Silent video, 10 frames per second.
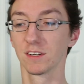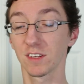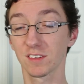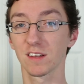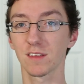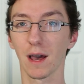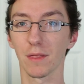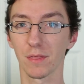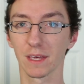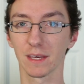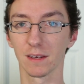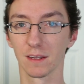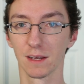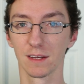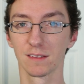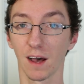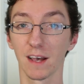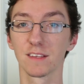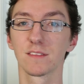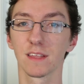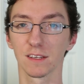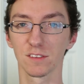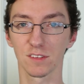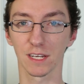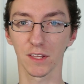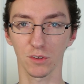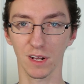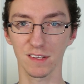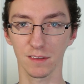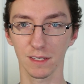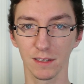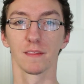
just because I think it ties things together nicely.